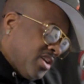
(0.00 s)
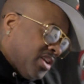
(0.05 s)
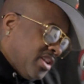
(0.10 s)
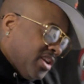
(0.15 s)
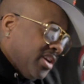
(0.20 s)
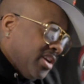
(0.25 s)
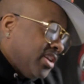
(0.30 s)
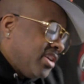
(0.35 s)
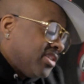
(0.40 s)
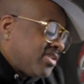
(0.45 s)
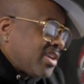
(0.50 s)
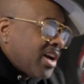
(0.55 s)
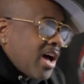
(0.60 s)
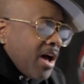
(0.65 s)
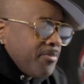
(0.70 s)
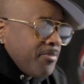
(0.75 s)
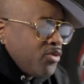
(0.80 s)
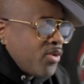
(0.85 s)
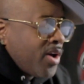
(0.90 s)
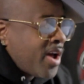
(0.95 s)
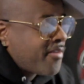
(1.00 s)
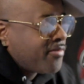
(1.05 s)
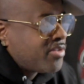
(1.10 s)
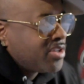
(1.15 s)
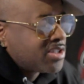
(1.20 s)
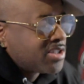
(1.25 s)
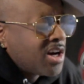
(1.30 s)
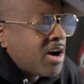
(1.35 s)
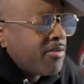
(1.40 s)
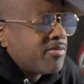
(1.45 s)
in any time you have
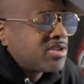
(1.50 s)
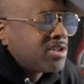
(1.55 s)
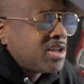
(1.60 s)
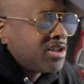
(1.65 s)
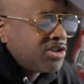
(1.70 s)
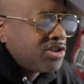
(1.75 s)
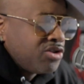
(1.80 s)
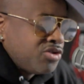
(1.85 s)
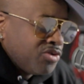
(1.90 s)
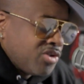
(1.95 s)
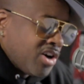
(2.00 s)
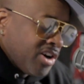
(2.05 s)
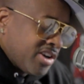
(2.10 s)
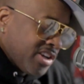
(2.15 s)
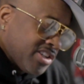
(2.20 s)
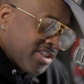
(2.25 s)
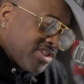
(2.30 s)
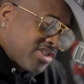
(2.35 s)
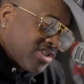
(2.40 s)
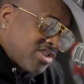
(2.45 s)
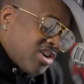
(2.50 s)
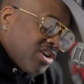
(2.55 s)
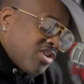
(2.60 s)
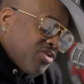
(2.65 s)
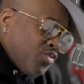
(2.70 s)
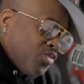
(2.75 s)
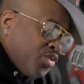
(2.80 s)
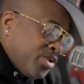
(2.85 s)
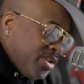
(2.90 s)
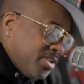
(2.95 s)
this conversation, you're gonna get stuck
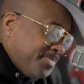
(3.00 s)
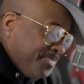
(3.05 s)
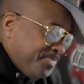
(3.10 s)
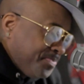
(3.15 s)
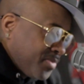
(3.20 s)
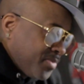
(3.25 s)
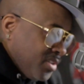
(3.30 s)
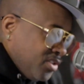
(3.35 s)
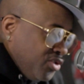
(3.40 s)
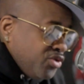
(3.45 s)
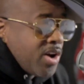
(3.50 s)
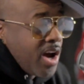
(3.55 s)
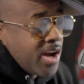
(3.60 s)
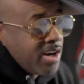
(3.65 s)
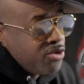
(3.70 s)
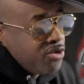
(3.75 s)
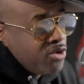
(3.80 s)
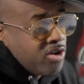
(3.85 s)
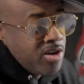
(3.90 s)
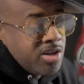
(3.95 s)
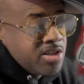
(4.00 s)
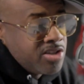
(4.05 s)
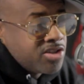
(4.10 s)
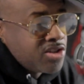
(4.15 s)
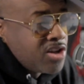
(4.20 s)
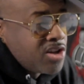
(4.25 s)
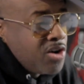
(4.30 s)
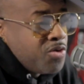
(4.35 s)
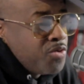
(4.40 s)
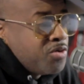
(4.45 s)
with
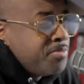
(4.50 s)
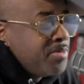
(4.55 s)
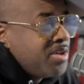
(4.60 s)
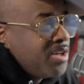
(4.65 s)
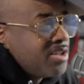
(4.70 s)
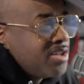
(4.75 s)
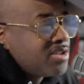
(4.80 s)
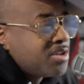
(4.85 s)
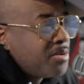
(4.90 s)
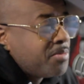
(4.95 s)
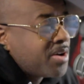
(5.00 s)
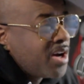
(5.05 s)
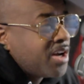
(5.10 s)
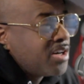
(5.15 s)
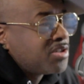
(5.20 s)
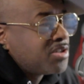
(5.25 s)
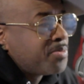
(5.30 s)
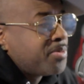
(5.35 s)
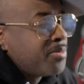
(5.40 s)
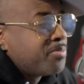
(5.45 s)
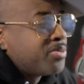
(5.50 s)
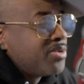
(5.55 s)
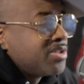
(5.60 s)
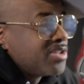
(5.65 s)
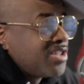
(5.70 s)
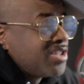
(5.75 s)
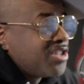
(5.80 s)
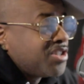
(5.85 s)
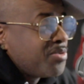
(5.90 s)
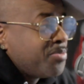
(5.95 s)
me in some kind of
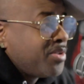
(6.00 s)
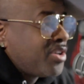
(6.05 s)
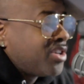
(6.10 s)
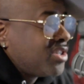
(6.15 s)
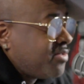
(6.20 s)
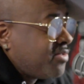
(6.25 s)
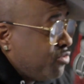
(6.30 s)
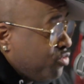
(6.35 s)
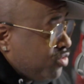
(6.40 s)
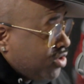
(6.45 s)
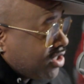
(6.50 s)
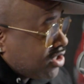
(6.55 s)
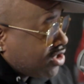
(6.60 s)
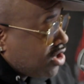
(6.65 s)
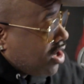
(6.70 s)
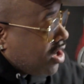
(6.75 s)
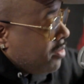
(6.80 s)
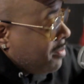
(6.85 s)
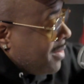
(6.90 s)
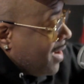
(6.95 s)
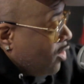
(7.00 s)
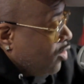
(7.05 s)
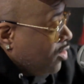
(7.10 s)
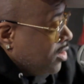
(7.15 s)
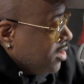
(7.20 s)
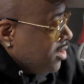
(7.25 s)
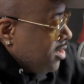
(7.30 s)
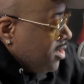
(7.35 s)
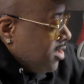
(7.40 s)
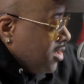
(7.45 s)
position. Because if you just talk about
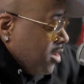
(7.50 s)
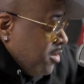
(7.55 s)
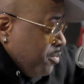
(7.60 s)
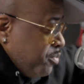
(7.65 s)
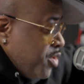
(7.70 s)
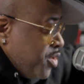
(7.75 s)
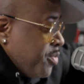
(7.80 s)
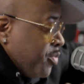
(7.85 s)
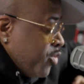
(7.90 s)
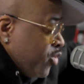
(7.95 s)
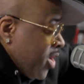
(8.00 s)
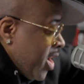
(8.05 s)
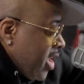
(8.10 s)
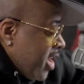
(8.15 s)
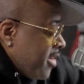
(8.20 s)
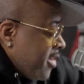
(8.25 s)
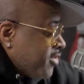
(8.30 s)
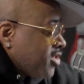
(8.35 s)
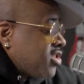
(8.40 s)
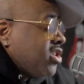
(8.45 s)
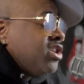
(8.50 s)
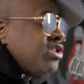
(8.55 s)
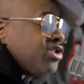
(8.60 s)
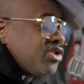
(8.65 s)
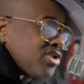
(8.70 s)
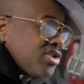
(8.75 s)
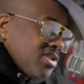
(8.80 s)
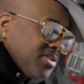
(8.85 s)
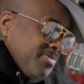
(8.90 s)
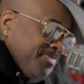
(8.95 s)
people that have
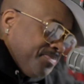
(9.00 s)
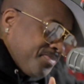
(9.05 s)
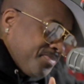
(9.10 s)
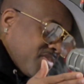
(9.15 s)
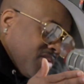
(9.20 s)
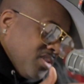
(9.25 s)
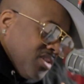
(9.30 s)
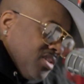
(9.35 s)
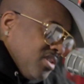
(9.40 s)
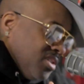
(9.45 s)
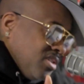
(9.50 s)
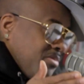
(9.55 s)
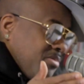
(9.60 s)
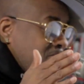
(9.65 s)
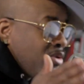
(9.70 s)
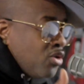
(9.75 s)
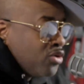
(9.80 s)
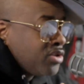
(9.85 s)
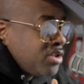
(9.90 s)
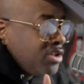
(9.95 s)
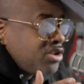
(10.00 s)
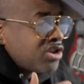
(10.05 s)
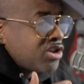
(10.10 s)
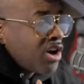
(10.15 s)
touched multi